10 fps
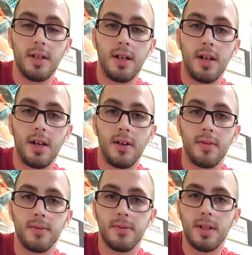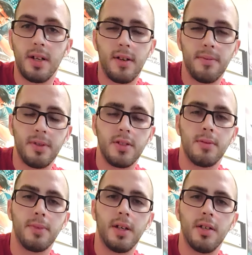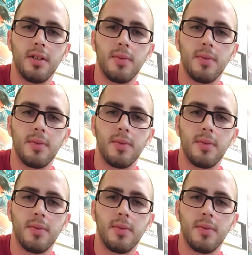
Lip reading: I've been debating on